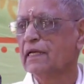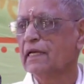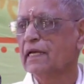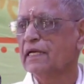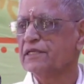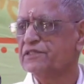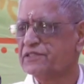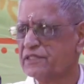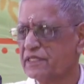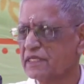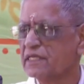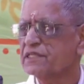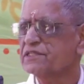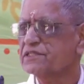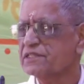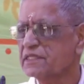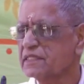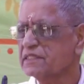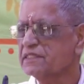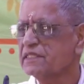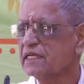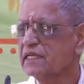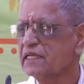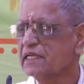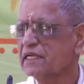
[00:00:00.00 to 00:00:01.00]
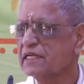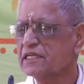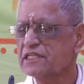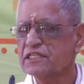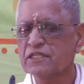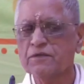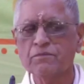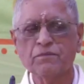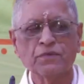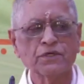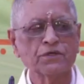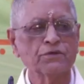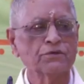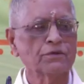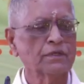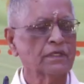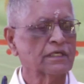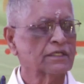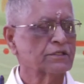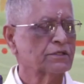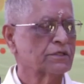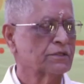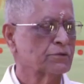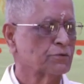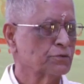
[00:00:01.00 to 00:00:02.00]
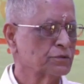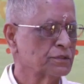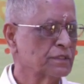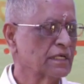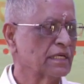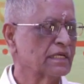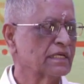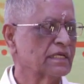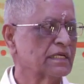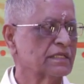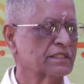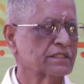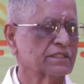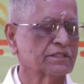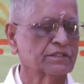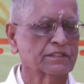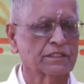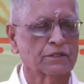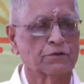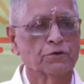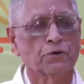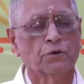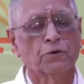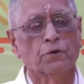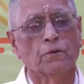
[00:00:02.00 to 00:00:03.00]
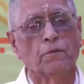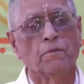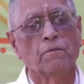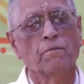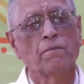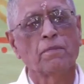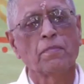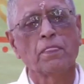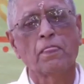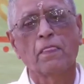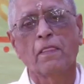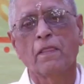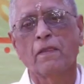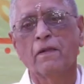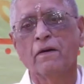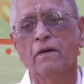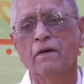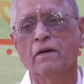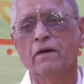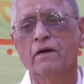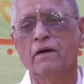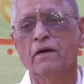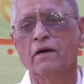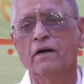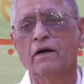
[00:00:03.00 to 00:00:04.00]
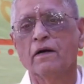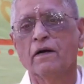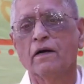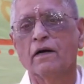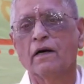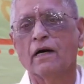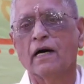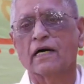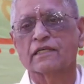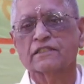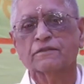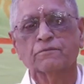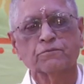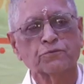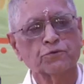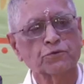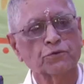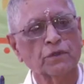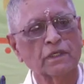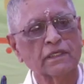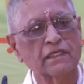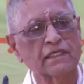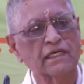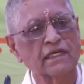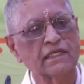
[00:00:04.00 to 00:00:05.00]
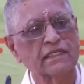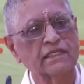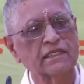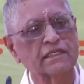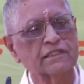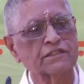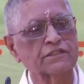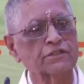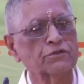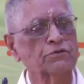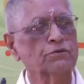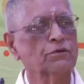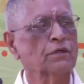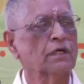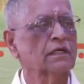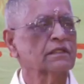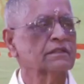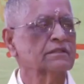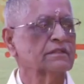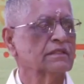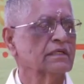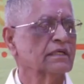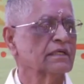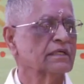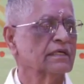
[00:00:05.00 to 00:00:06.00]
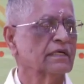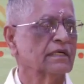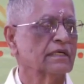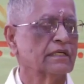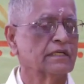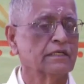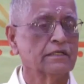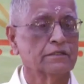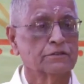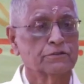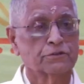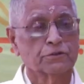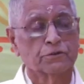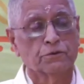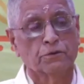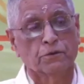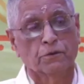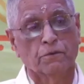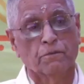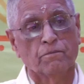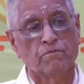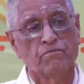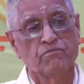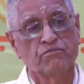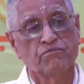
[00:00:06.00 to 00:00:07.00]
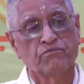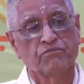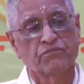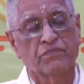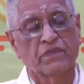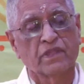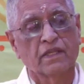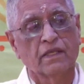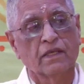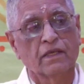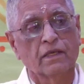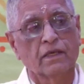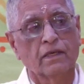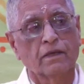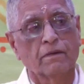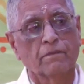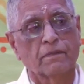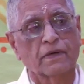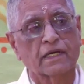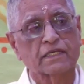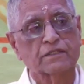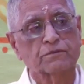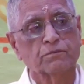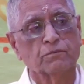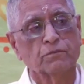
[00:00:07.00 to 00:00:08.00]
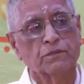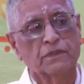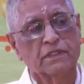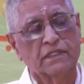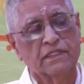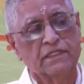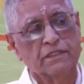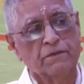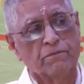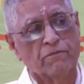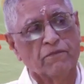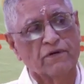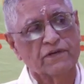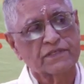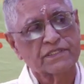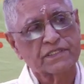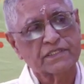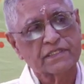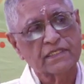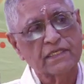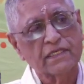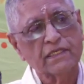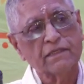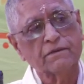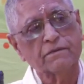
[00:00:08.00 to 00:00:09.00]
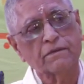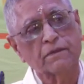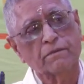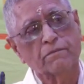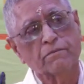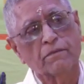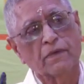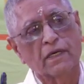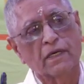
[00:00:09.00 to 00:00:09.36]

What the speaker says: Just a generation ago or 2 generations ago, or some 200 years ago or 300 years ago. Because the Western